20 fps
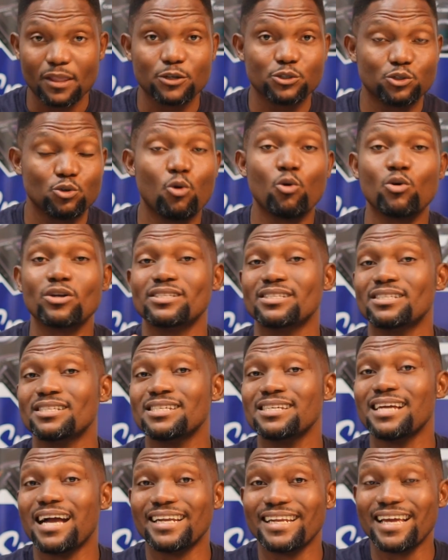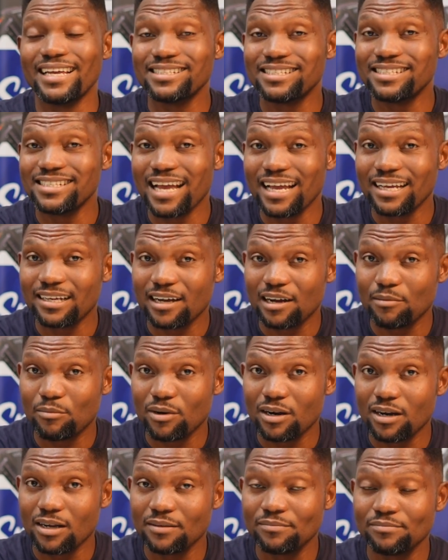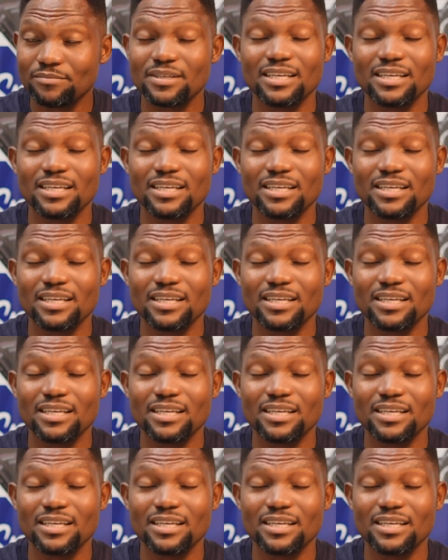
So is it an SDI camera?